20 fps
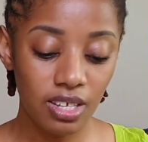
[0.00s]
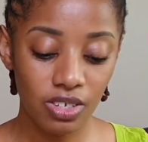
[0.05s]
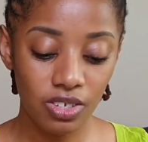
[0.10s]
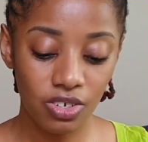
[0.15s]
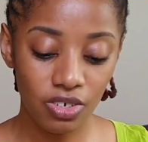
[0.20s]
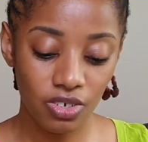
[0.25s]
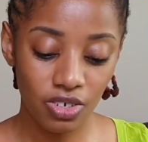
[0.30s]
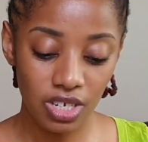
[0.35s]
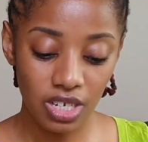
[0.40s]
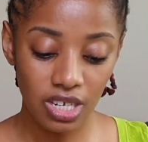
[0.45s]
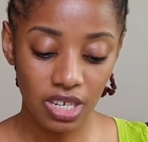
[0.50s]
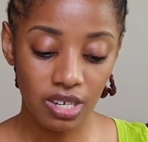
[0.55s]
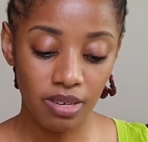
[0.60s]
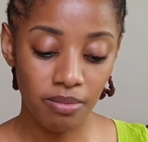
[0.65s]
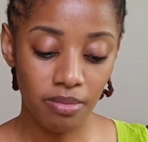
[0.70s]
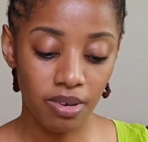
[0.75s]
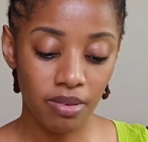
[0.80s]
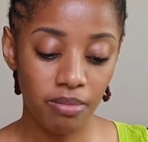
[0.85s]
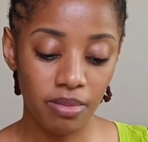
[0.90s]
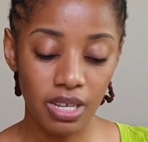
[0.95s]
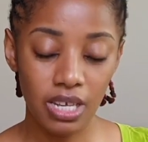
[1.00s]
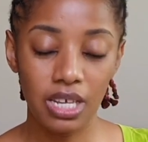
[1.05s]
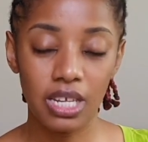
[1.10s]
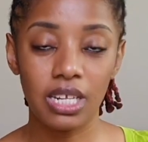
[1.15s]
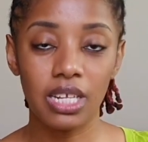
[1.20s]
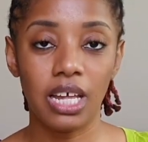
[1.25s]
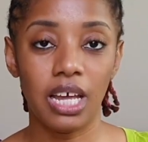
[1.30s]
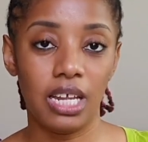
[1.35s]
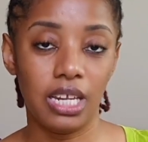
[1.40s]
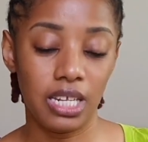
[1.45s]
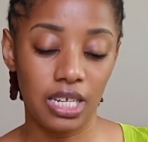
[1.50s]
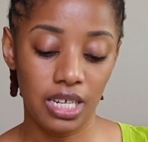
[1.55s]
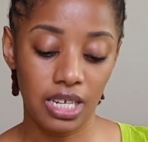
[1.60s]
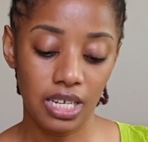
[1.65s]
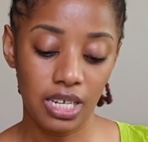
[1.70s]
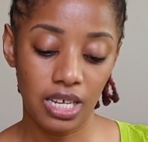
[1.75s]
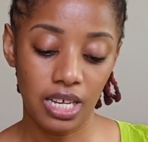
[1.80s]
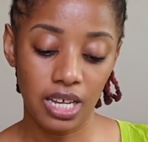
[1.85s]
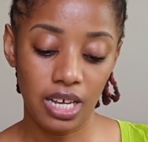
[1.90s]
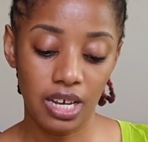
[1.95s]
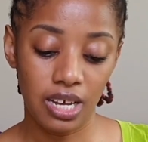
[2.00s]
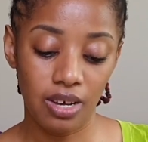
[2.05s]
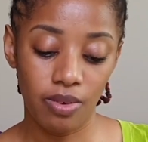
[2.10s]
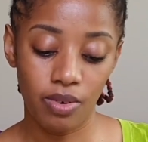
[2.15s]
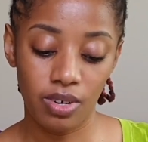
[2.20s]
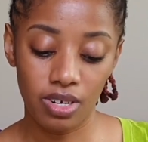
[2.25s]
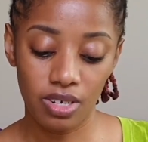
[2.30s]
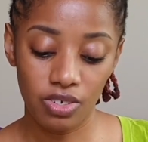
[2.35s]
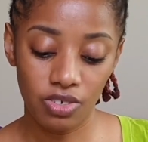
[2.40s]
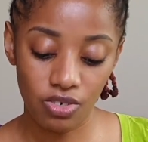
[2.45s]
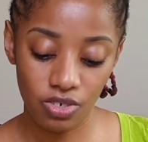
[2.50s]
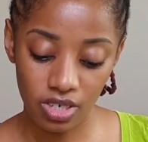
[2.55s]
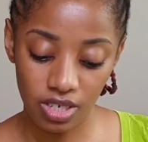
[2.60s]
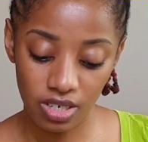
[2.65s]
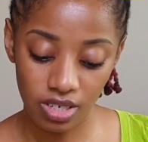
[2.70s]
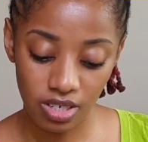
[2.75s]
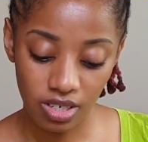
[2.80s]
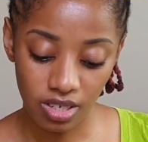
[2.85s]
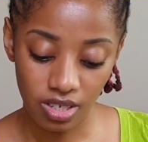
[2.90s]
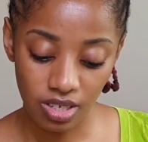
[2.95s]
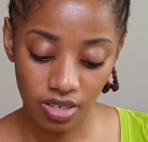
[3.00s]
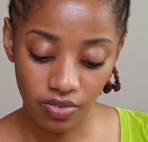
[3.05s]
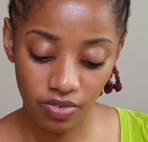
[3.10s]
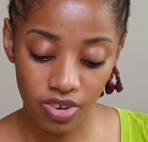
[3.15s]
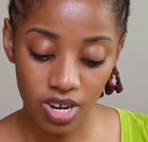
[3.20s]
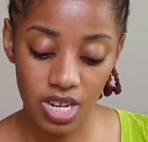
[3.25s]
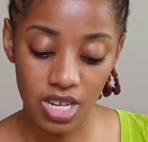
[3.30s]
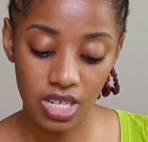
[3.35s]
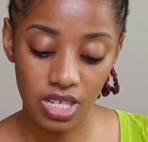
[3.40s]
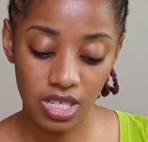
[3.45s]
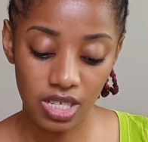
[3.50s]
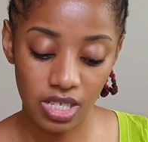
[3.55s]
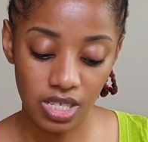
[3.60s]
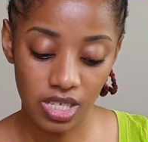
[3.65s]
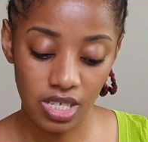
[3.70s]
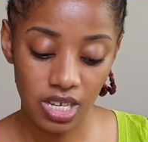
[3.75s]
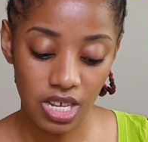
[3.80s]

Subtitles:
Jody, Mommy, Daddy, and one of Jordan's friends